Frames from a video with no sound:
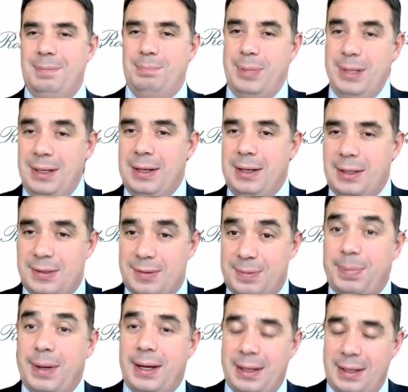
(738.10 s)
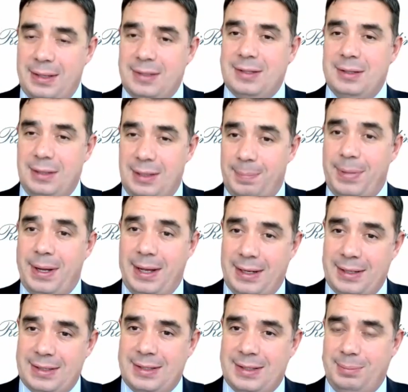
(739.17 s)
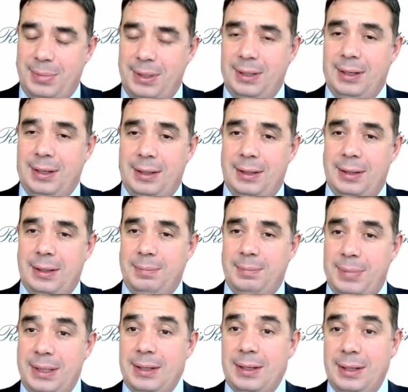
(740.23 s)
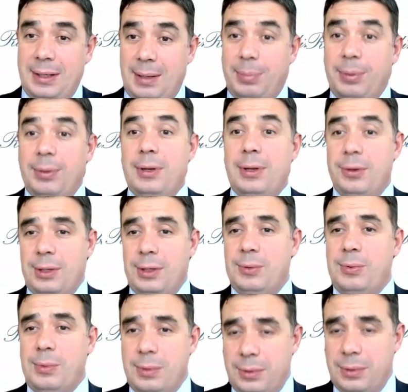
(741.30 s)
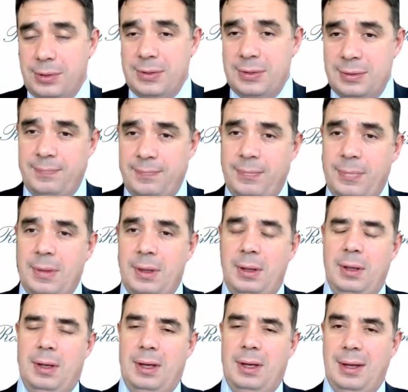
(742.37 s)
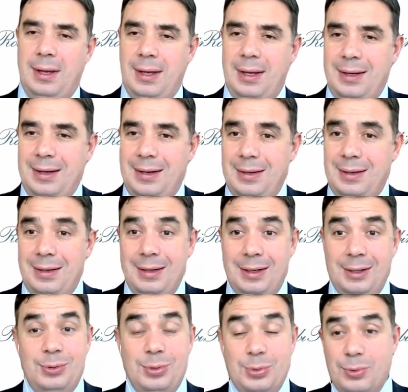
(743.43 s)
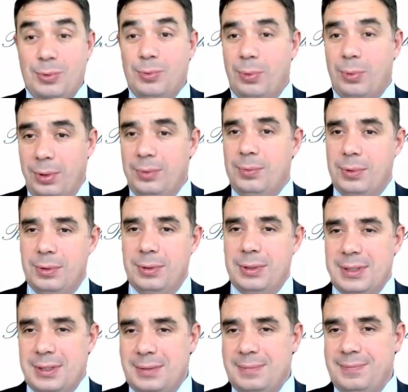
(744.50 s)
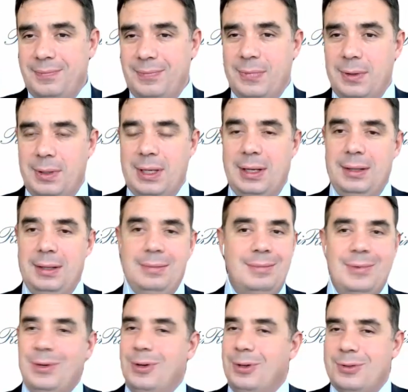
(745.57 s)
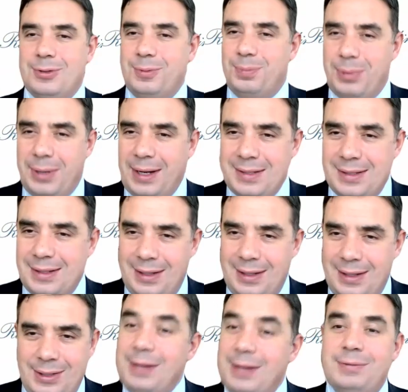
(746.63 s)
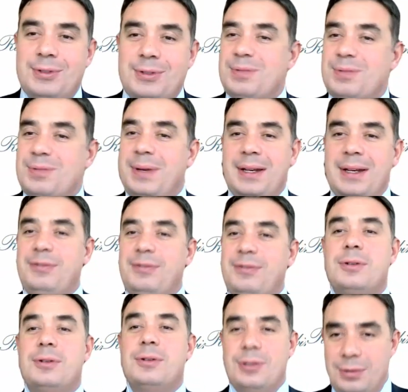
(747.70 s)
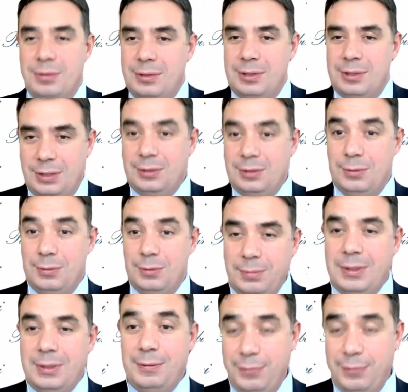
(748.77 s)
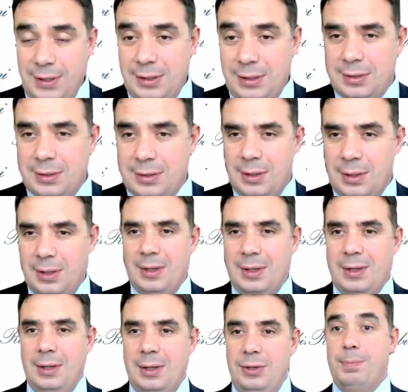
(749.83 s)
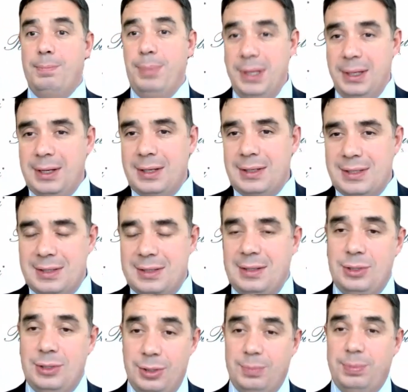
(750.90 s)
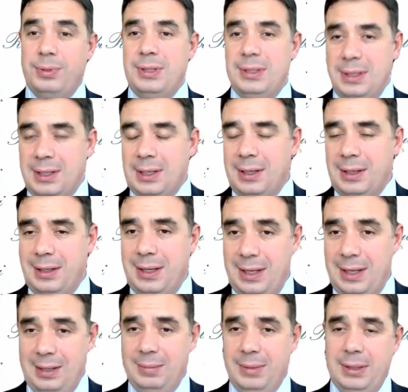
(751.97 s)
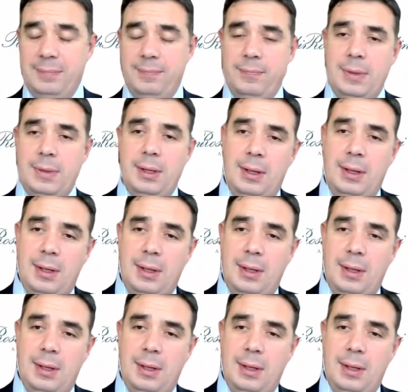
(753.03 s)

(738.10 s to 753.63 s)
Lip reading: The big spikes in the past have been the Napoleonic Wars and the two world wars. Okay, not surprisingly, you have to spend a fortune just to defeat your biggest geopolitical enemy.